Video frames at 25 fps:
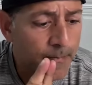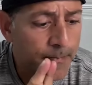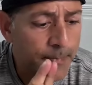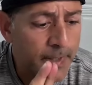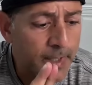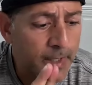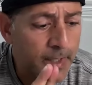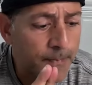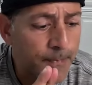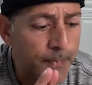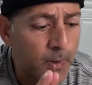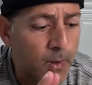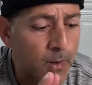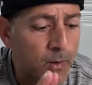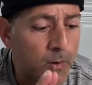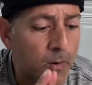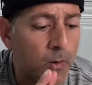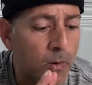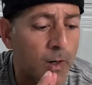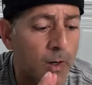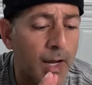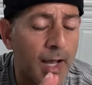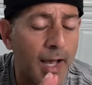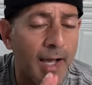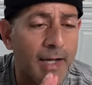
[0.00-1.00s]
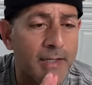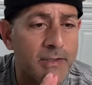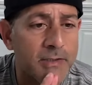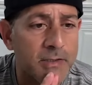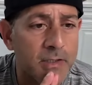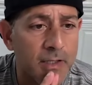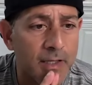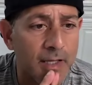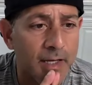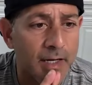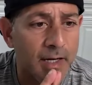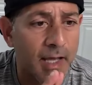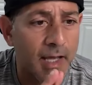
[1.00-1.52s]
People who are
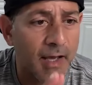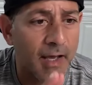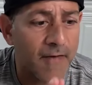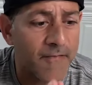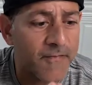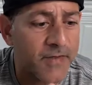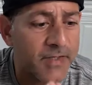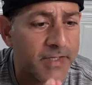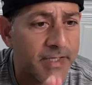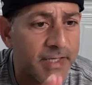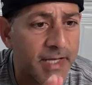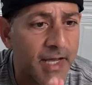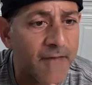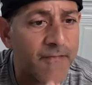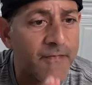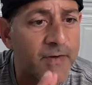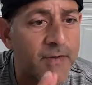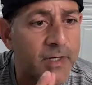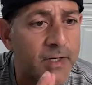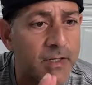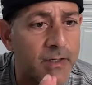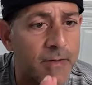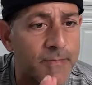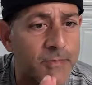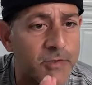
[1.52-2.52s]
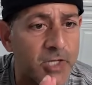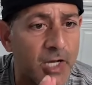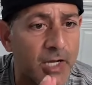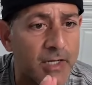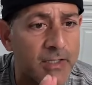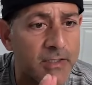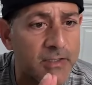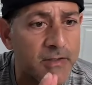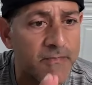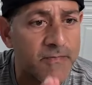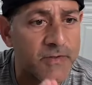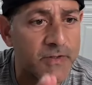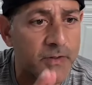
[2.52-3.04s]
excellent have definite
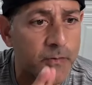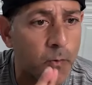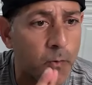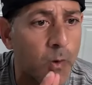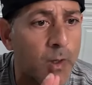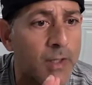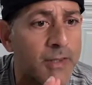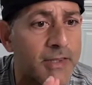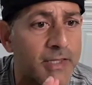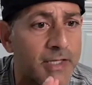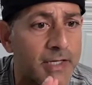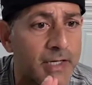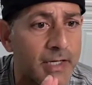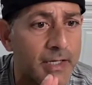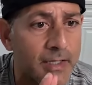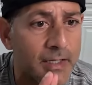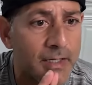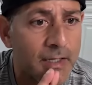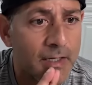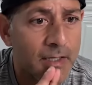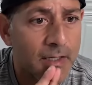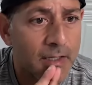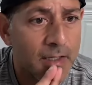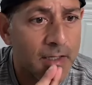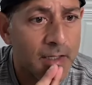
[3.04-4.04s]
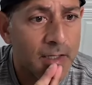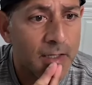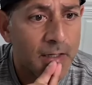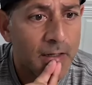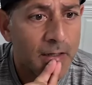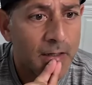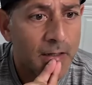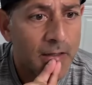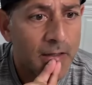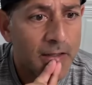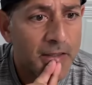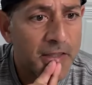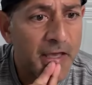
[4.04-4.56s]
objectives at one thing.
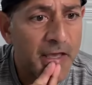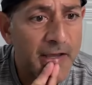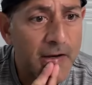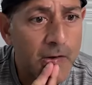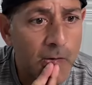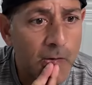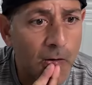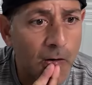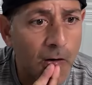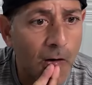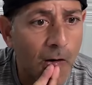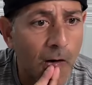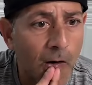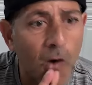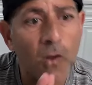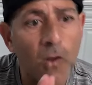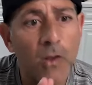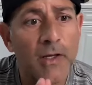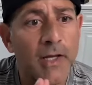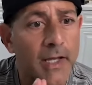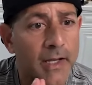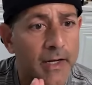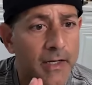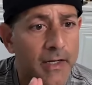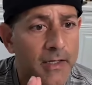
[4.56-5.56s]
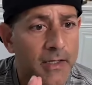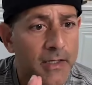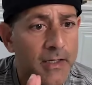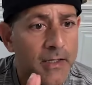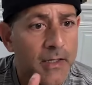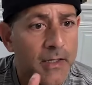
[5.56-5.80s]
They are all in.